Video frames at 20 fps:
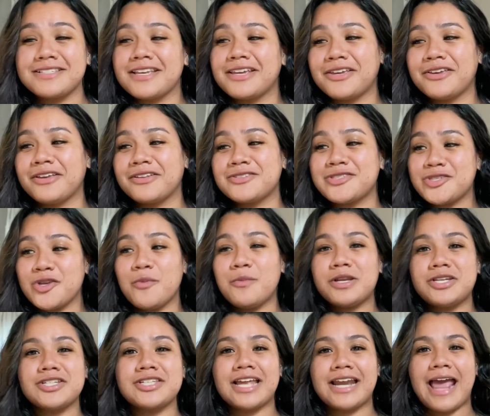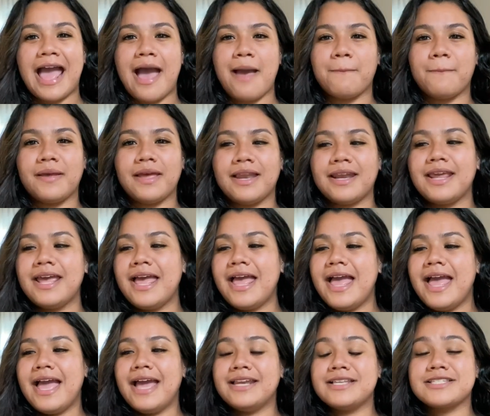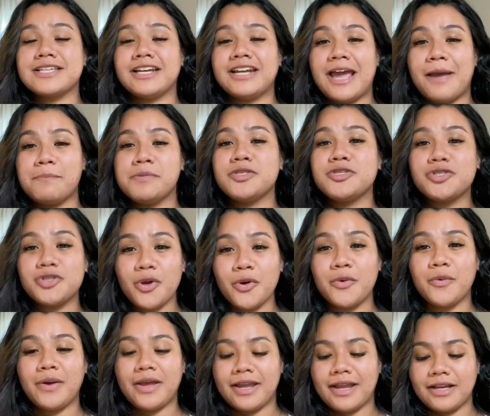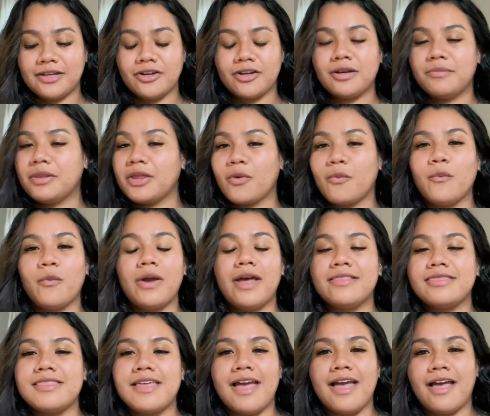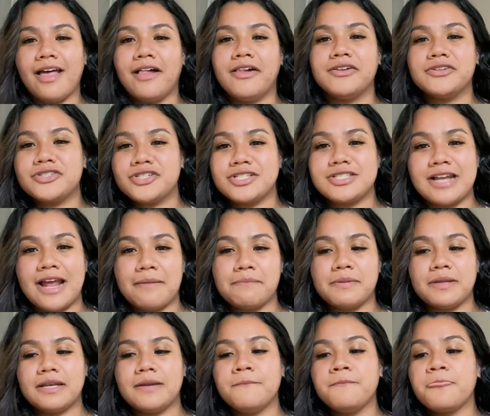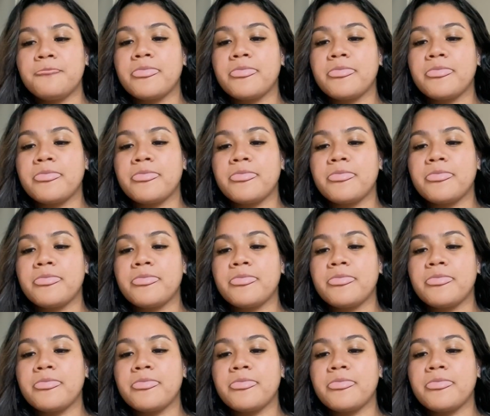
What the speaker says: Like, so much is gonna happen, and it's gonna happen so quick, and you're gonna be like, what the hell just happened?